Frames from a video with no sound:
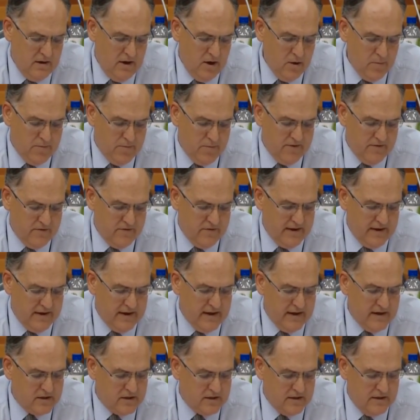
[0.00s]

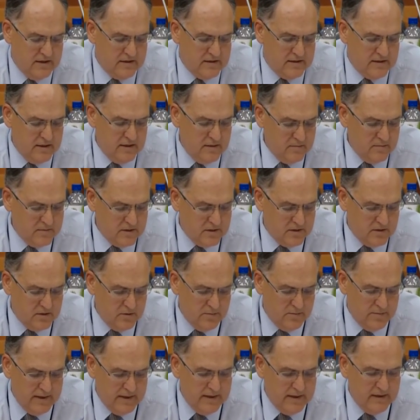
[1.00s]
Operification. It seems to
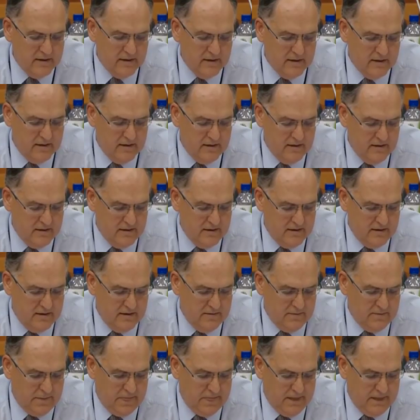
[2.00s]
be
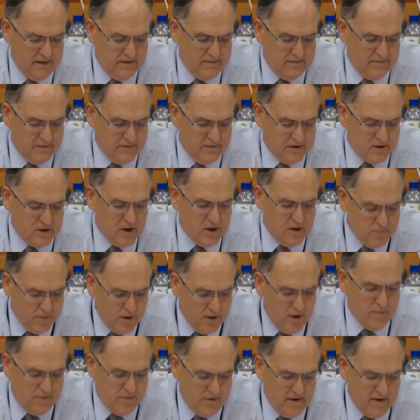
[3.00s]
soap
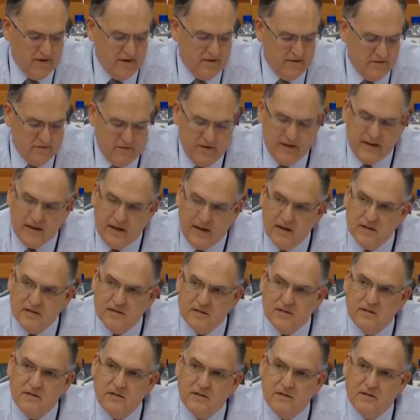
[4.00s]

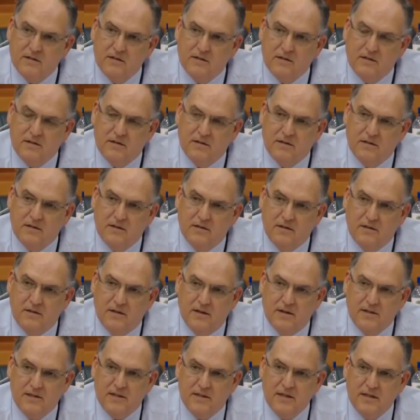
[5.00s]
operification.
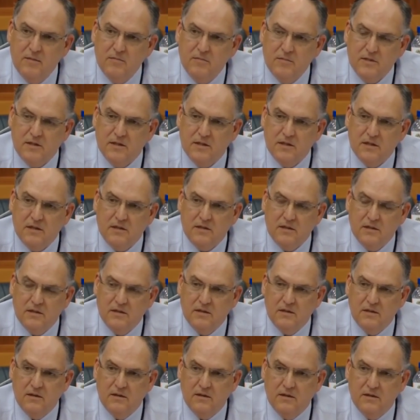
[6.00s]
It seems that
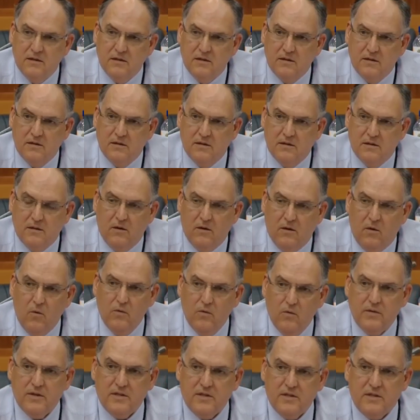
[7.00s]

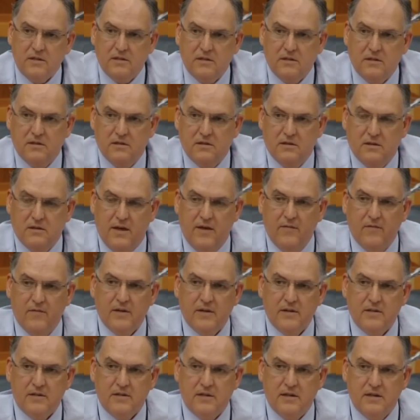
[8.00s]
all this
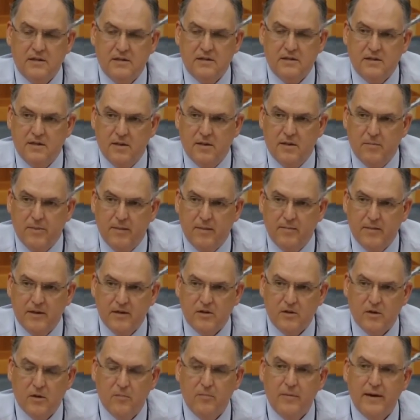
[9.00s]
evidence that is in the
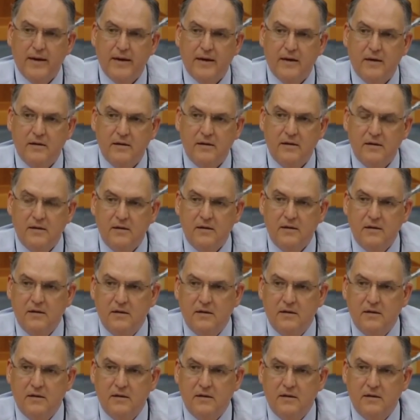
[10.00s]
public domain,